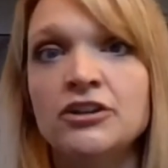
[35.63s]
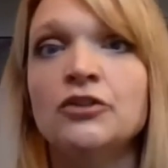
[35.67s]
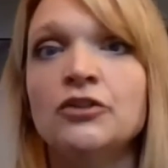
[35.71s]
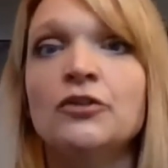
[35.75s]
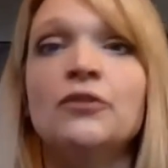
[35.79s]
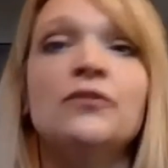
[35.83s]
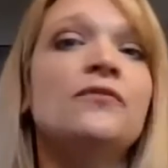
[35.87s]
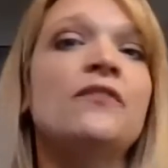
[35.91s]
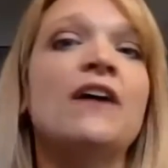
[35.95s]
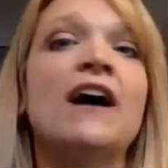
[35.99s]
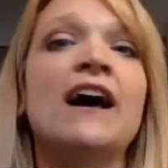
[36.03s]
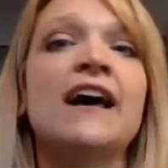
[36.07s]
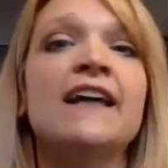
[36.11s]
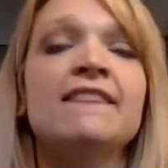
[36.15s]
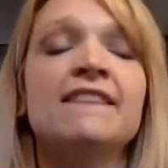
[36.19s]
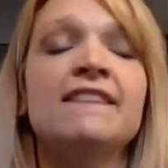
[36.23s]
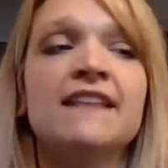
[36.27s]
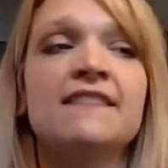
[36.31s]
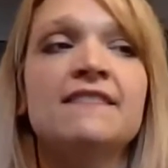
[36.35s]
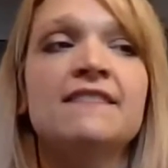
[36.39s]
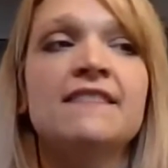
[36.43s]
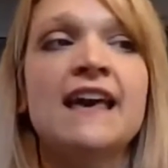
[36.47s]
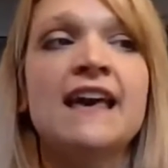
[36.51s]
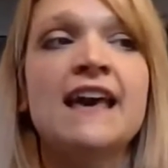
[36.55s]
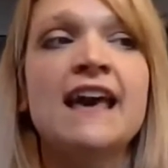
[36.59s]
You'll find
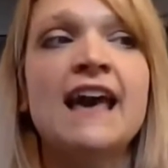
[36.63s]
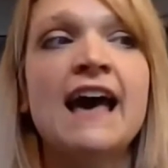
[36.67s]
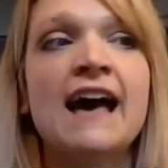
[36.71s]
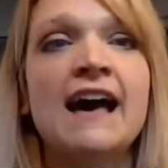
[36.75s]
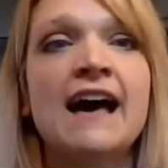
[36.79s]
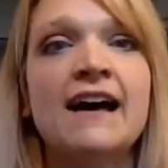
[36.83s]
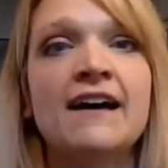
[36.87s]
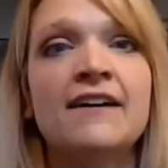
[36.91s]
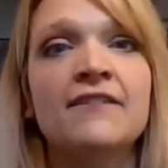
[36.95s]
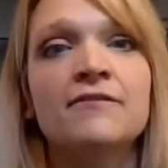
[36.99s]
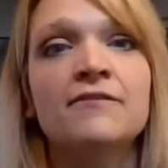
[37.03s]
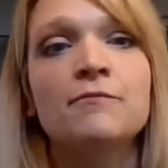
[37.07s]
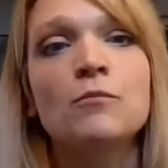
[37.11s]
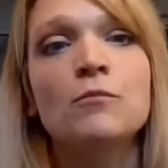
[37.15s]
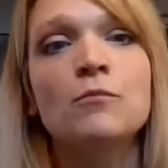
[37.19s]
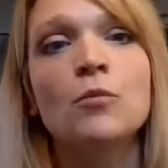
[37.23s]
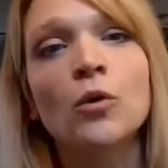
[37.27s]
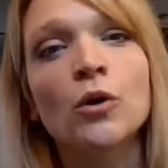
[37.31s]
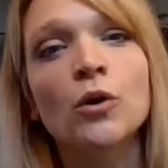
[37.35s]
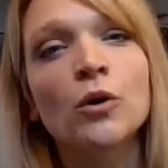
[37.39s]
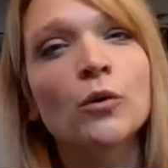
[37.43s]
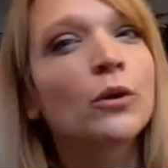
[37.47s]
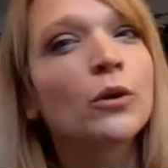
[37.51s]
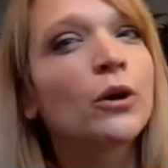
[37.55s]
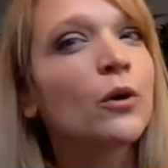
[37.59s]
that they have
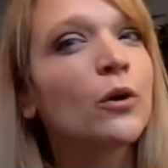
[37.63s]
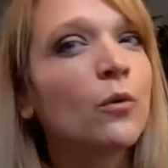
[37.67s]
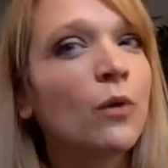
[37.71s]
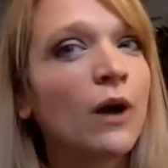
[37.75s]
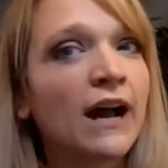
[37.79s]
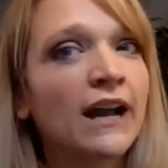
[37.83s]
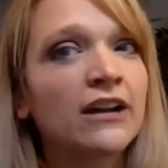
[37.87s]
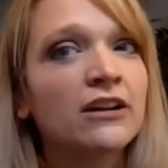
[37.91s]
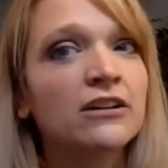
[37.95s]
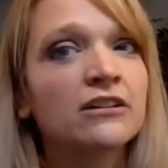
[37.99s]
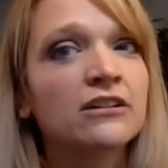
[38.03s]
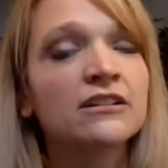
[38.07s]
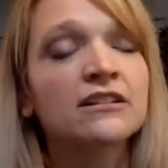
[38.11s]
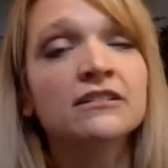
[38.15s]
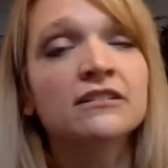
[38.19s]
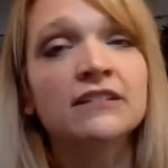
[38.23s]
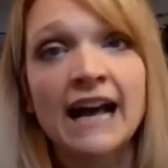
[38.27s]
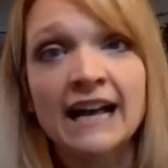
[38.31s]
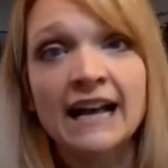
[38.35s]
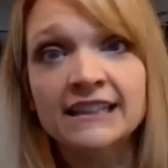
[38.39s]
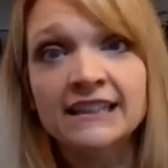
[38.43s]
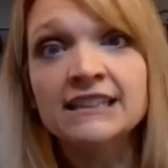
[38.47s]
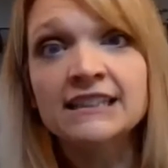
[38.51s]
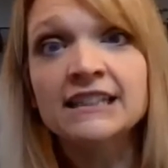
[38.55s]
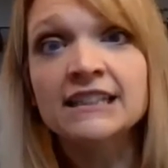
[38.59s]
more required
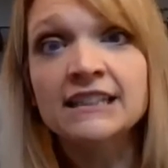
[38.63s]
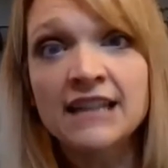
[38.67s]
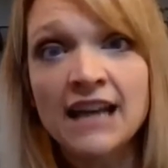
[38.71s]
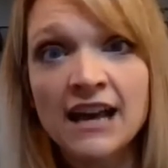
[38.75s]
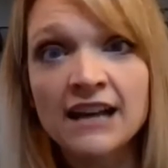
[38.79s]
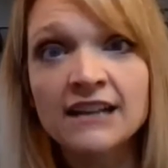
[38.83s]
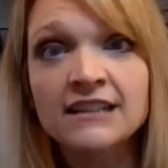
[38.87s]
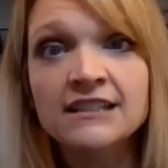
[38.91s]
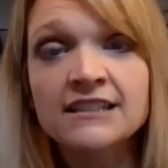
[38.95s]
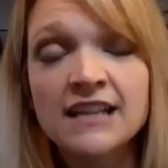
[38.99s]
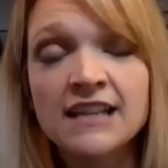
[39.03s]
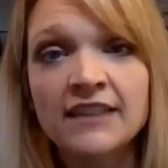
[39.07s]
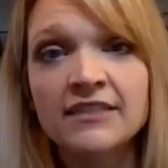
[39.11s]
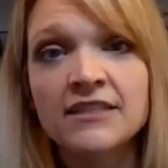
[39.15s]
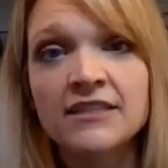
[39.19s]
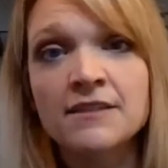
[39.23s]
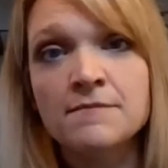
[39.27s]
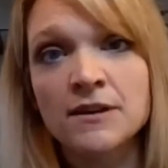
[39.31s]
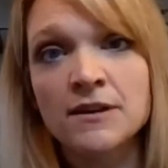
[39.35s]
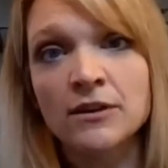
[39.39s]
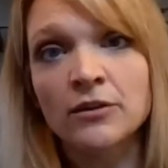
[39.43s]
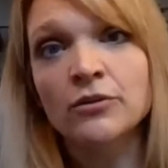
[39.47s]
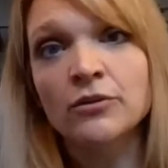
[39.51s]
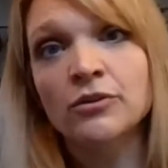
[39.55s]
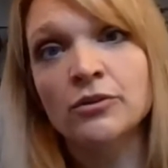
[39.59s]
class connects at the
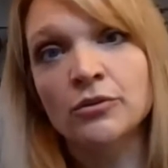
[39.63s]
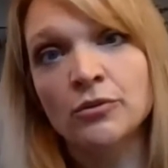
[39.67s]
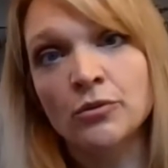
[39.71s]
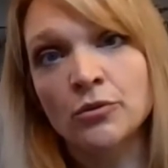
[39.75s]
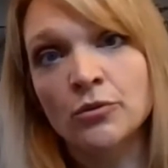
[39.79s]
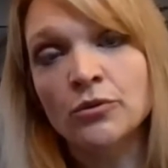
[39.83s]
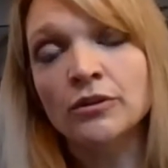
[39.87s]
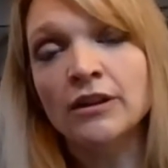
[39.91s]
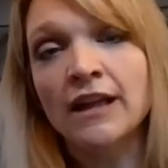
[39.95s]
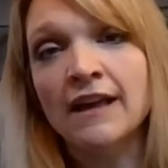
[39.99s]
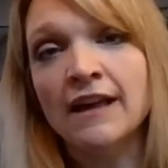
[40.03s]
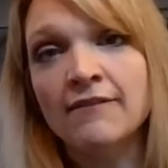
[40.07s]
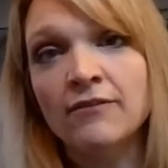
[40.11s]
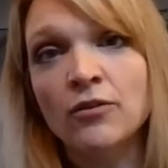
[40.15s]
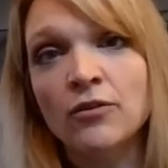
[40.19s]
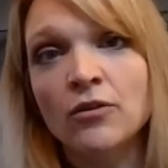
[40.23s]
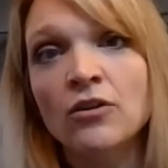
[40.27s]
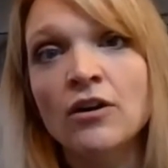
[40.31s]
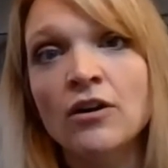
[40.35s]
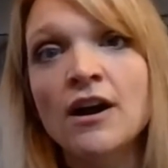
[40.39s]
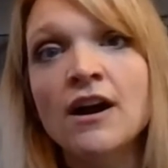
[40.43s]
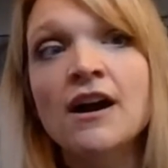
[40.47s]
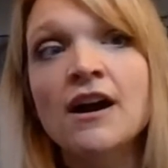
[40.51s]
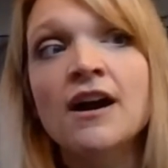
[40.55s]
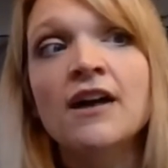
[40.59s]
middle school
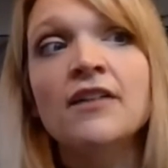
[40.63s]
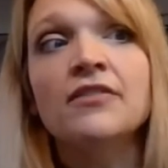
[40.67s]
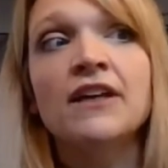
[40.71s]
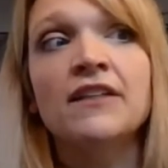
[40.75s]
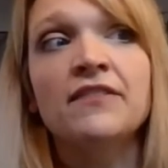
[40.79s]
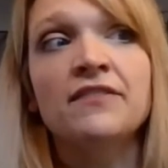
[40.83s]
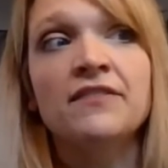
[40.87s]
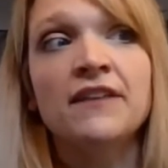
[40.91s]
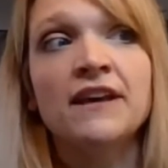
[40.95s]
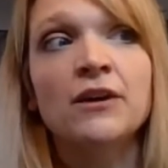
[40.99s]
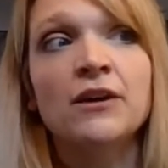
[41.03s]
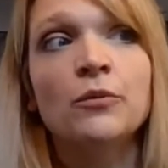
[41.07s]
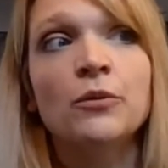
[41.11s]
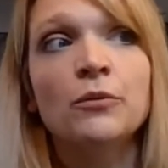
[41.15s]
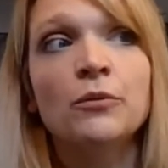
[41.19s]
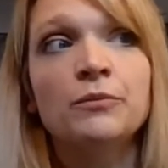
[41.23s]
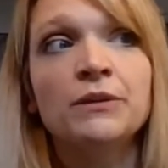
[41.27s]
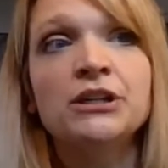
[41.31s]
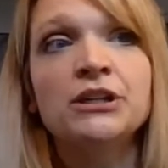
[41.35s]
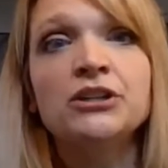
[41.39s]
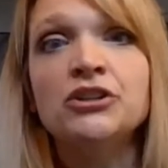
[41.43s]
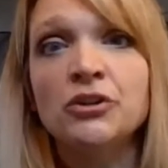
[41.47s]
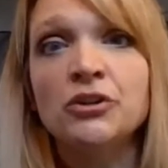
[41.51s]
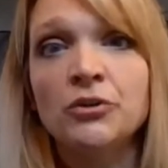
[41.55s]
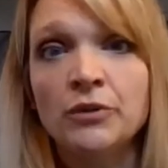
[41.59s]
level that they will
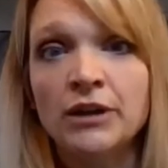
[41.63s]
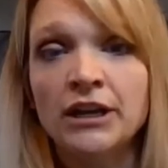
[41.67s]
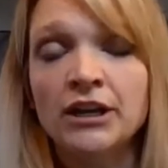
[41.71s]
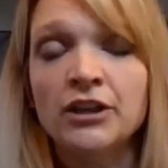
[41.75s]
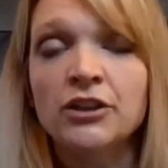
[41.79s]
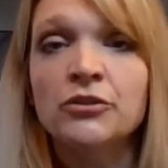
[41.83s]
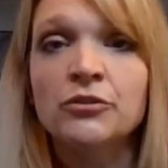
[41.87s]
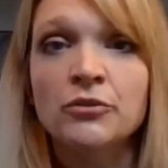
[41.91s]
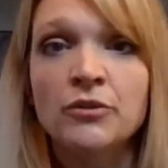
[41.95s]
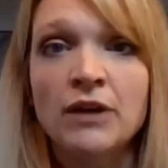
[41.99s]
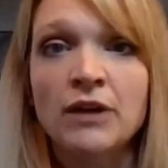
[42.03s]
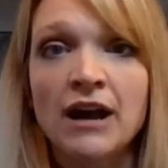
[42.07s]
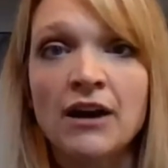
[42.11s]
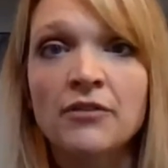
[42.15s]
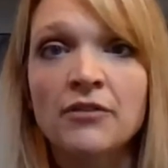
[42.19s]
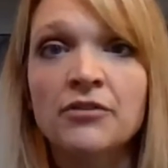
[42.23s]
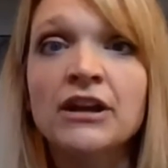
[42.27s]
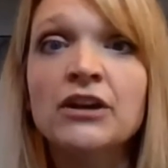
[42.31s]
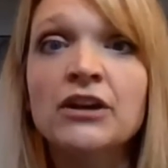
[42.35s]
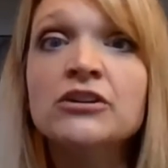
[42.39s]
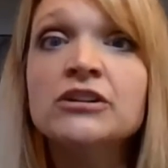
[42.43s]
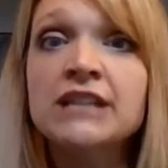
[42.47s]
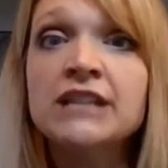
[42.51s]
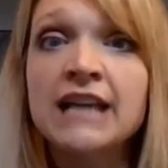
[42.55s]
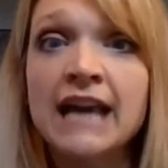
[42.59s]
be doing throughout
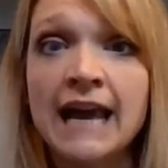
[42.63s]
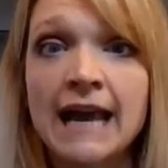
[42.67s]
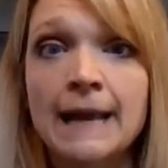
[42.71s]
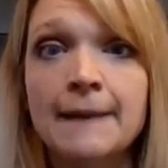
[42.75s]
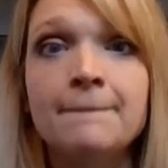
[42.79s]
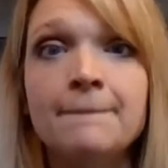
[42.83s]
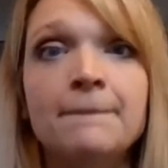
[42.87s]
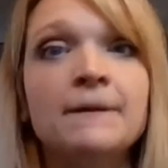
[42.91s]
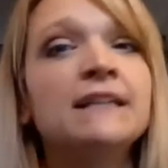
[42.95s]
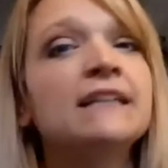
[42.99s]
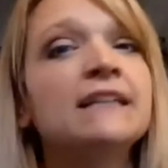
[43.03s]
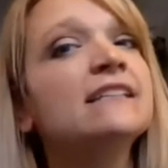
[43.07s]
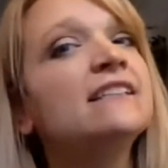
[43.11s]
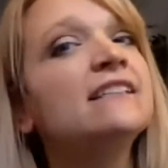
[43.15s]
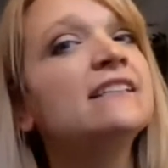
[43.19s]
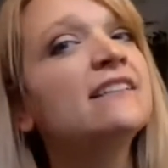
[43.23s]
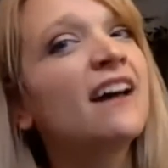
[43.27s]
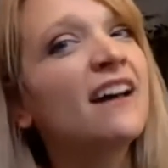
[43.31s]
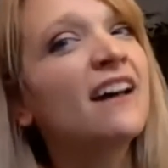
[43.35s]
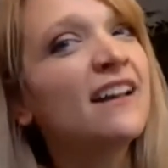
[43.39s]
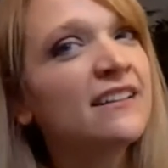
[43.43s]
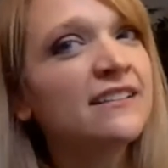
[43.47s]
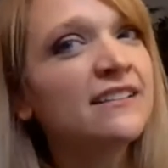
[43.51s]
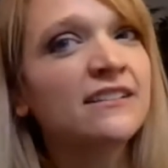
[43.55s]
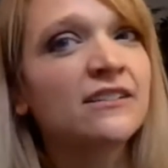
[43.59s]
their day, but it
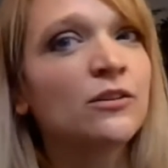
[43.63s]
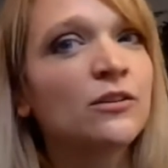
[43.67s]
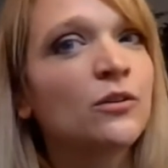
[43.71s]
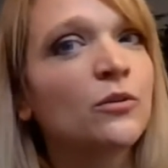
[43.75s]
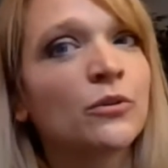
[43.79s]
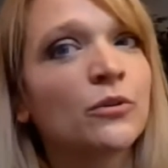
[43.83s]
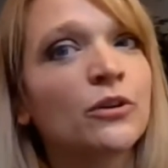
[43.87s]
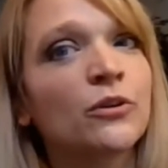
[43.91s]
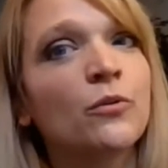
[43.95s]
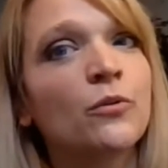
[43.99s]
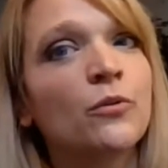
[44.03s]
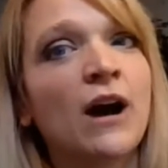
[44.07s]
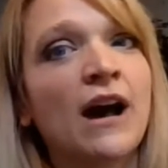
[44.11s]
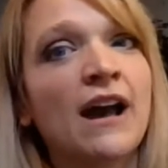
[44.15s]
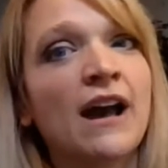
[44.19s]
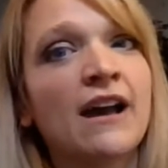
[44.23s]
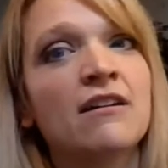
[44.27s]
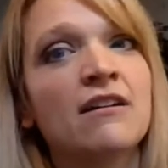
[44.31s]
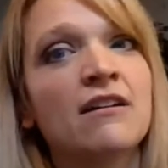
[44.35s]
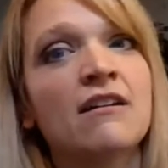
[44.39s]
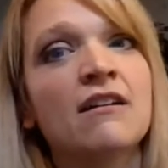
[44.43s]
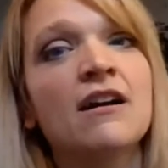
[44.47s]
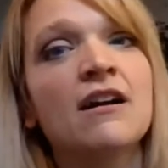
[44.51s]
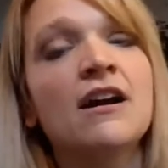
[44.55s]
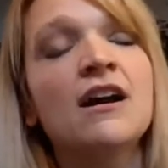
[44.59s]
does still
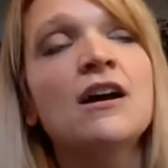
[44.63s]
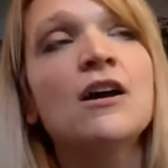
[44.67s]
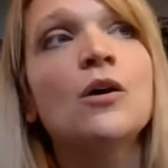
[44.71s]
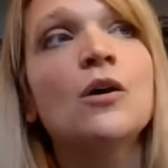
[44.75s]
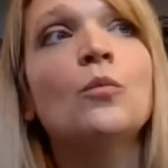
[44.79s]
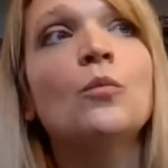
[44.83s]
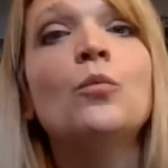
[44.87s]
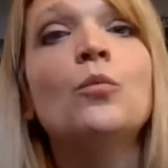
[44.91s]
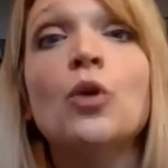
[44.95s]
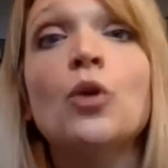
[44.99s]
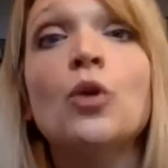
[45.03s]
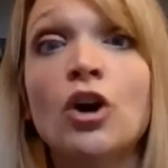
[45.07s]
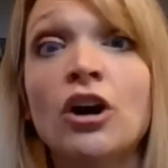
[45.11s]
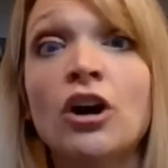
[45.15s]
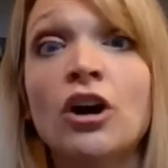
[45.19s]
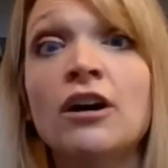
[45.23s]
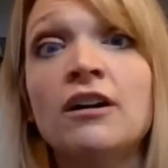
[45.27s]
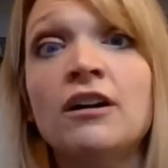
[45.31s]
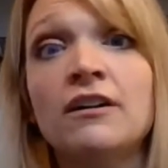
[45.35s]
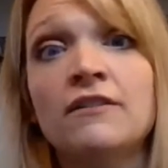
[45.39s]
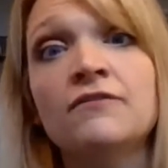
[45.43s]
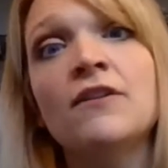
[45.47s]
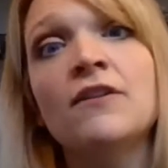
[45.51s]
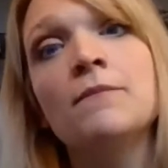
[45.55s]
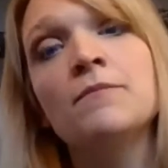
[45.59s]
require work
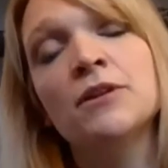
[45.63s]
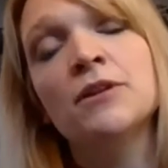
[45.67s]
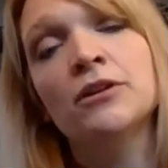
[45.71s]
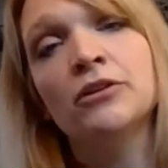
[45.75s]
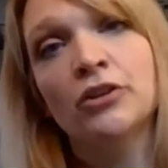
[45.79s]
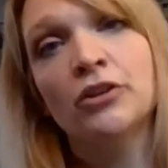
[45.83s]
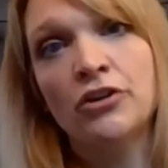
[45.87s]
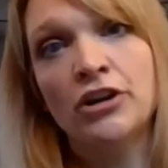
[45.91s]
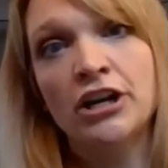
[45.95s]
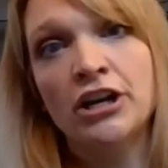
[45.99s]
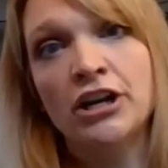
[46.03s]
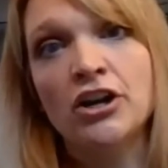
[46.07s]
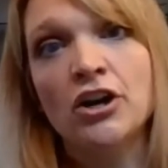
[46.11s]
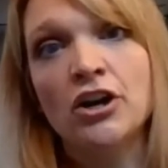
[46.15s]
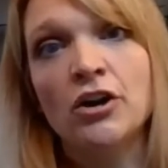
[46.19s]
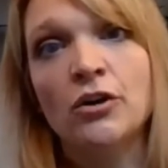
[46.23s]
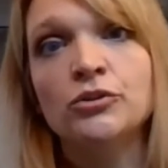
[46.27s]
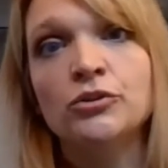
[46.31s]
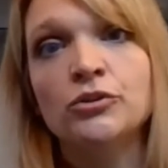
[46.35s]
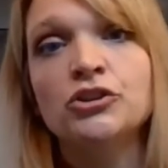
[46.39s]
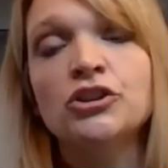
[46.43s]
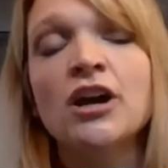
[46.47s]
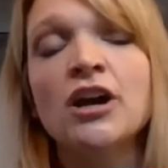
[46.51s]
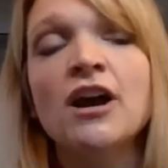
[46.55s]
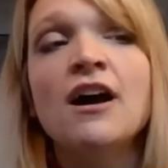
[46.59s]
from the learning
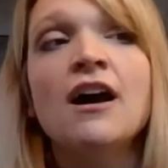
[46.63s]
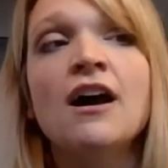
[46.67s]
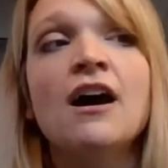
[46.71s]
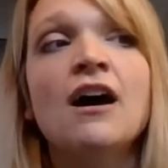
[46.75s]
coach.